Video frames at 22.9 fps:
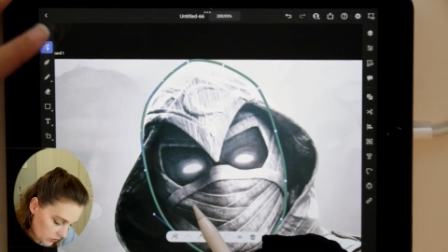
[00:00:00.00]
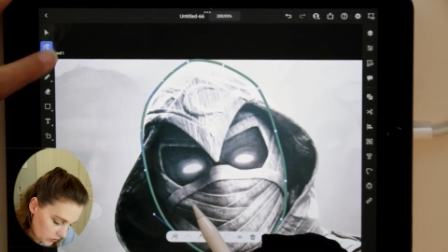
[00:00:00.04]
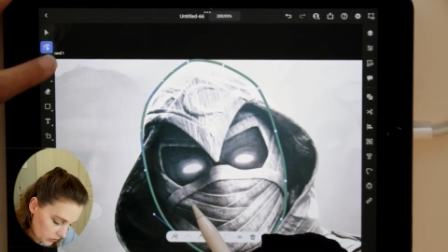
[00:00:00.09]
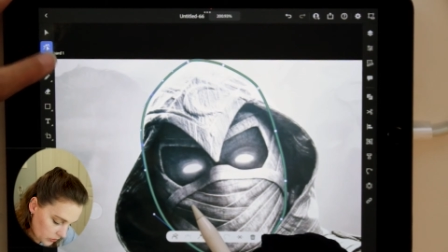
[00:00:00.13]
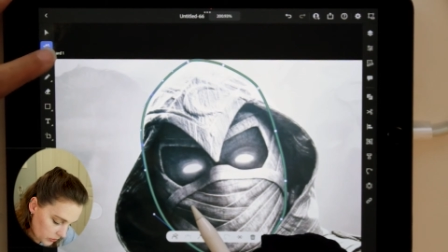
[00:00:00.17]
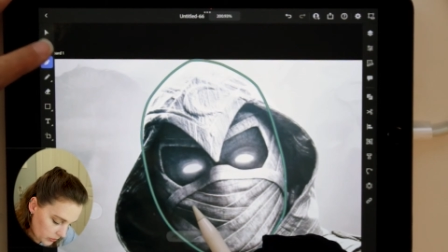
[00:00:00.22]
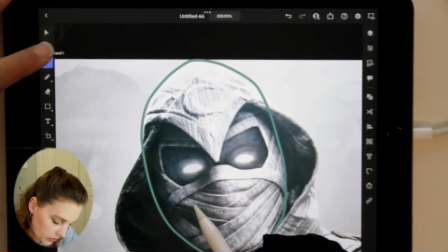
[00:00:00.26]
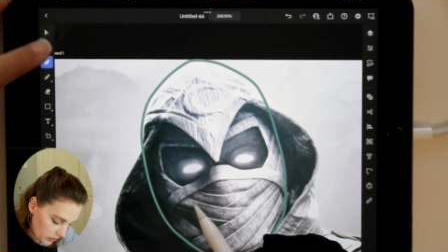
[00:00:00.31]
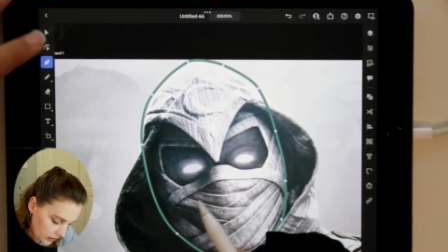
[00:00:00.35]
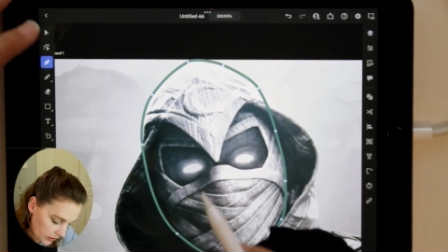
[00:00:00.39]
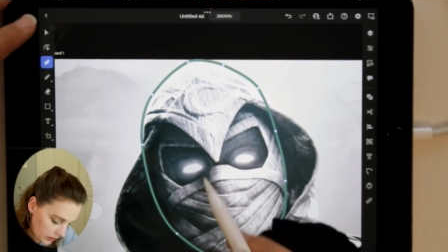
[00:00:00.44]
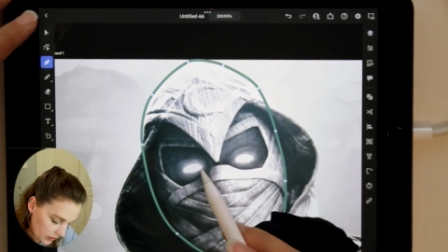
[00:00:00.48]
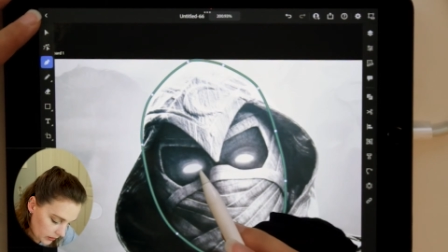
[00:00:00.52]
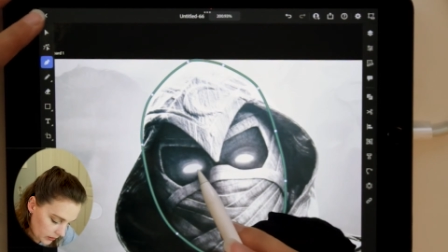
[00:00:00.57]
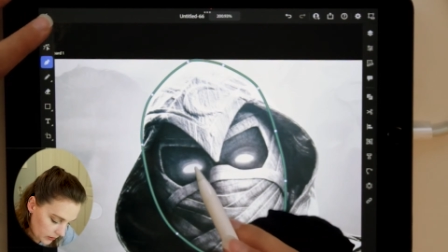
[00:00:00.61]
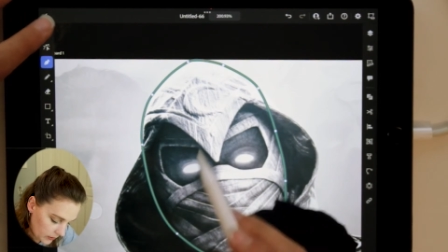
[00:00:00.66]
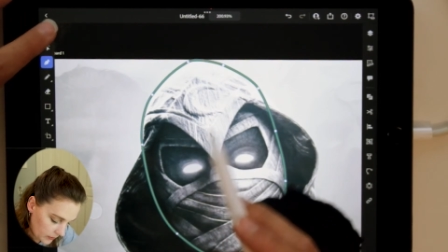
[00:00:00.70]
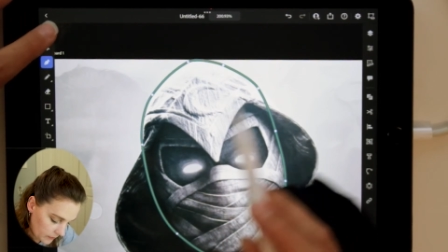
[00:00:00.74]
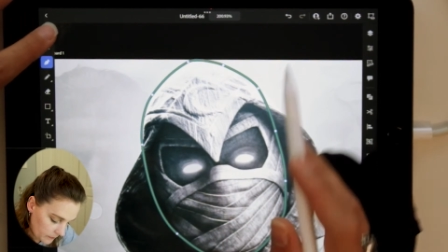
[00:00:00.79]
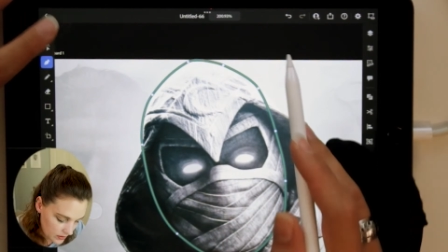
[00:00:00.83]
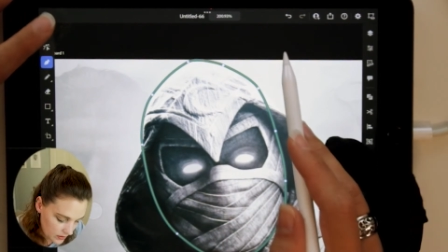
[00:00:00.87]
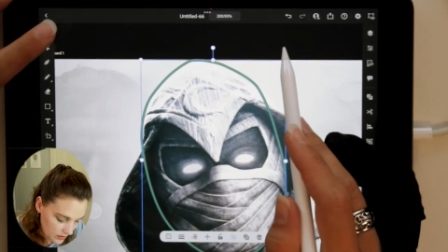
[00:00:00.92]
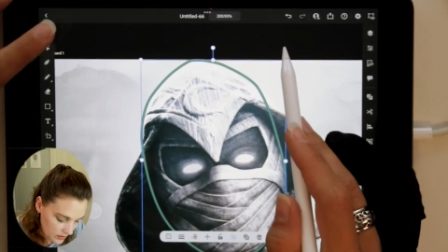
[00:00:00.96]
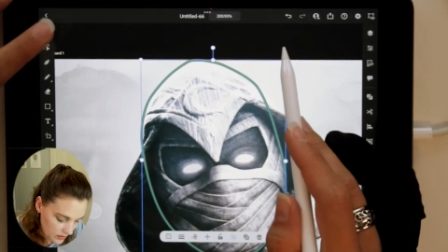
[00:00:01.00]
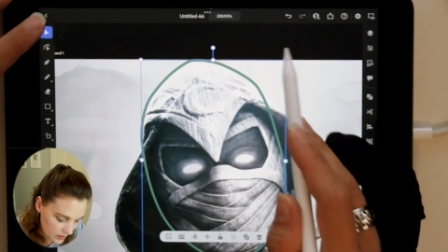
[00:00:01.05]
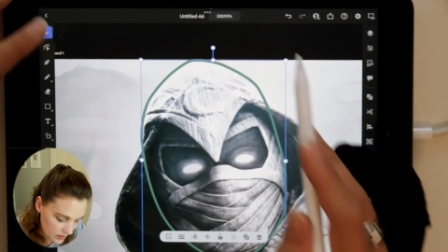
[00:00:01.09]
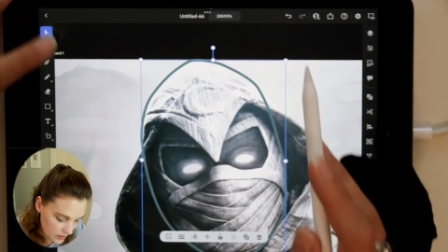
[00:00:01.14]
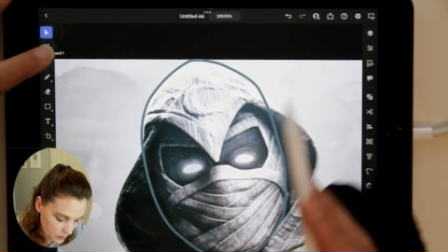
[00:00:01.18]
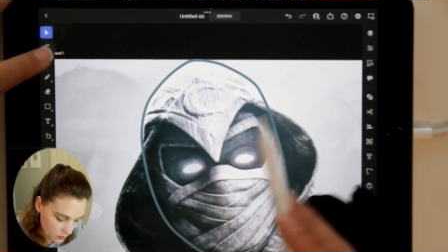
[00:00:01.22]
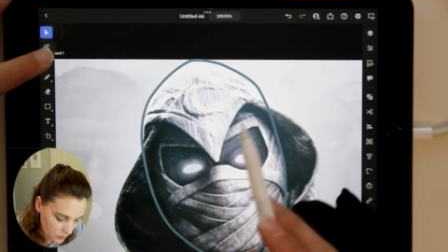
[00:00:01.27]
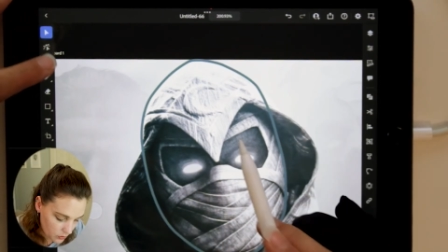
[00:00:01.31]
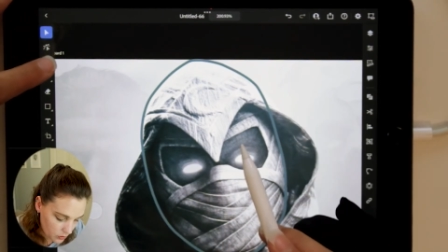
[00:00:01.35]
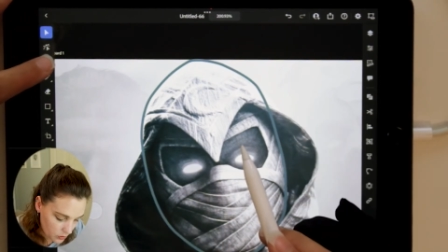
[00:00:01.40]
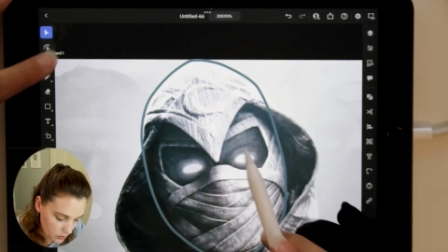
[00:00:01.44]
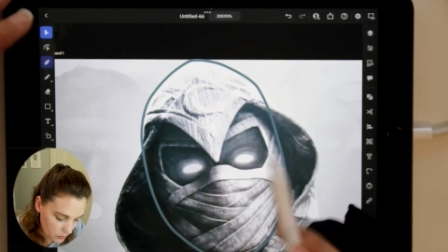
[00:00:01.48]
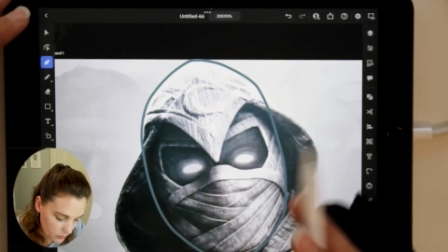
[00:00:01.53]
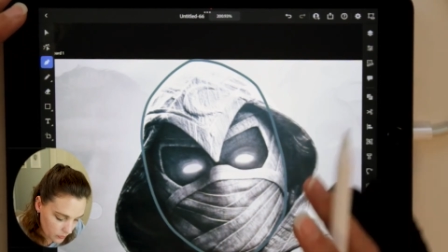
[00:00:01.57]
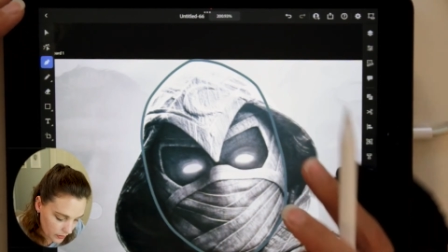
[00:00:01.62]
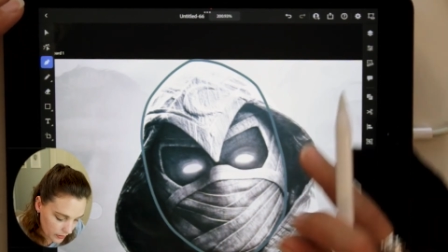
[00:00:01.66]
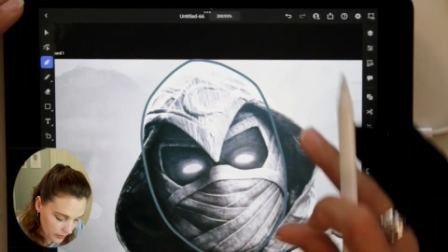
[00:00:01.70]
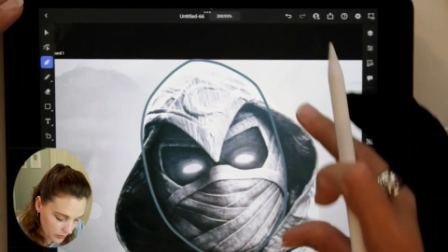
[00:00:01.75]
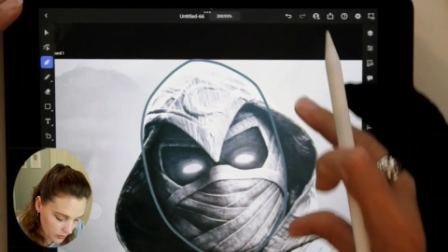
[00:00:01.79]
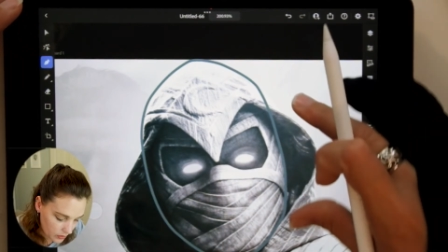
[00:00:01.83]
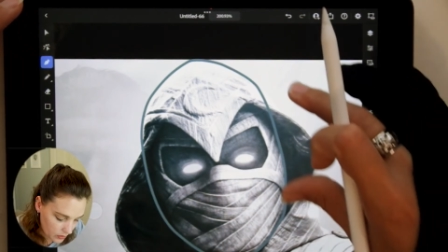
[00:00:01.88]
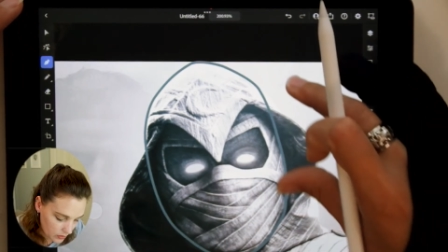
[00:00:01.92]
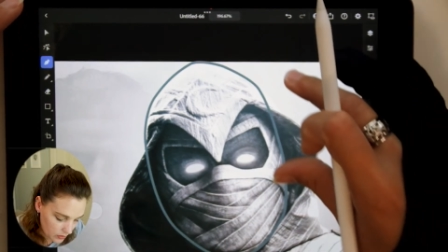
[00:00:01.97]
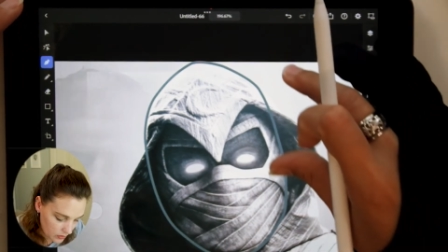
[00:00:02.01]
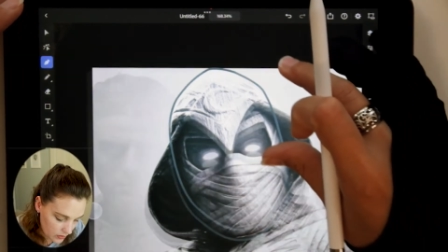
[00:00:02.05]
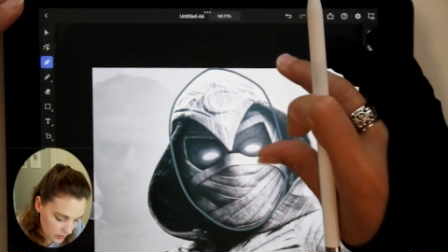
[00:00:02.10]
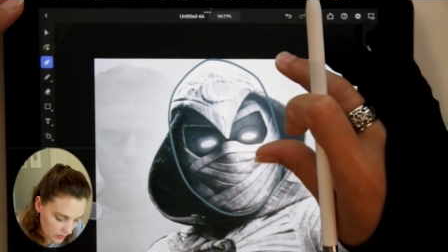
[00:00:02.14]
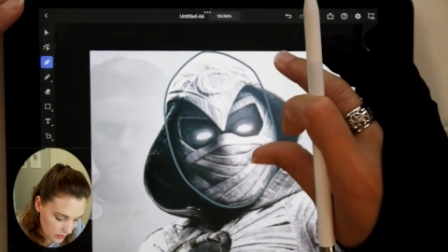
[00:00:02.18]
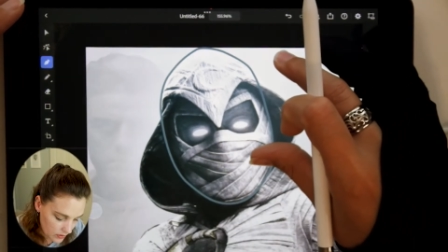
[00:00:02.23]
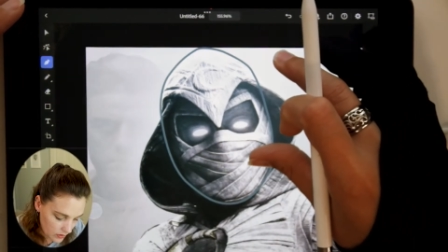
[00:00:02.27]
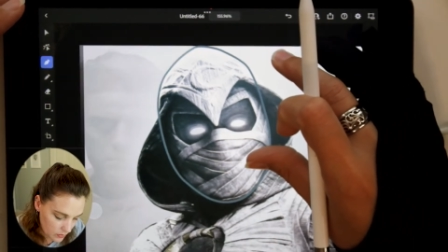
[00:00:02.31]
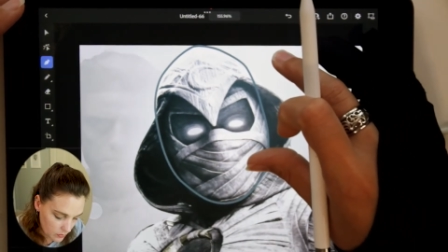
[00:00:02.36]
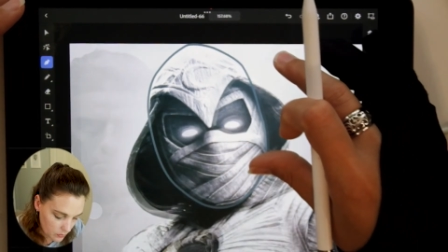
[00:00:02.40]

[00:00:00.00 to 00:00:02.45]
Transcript: hood here. It does require some